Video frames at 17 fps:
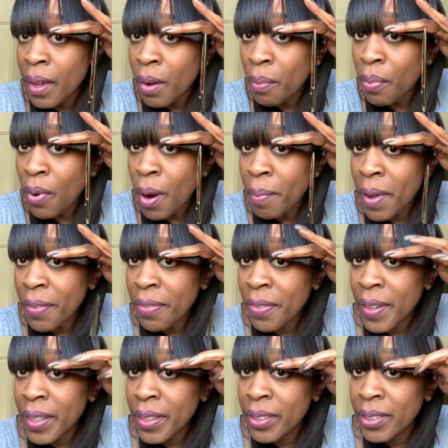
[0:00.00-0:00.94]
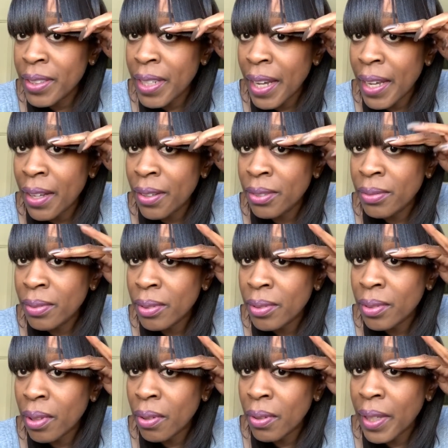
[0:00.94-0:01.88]
Brought my fingers down,
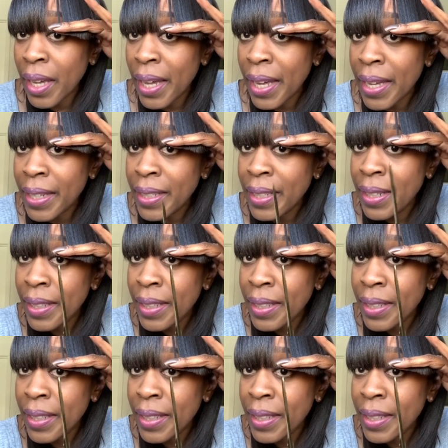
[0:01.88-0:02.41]
okay?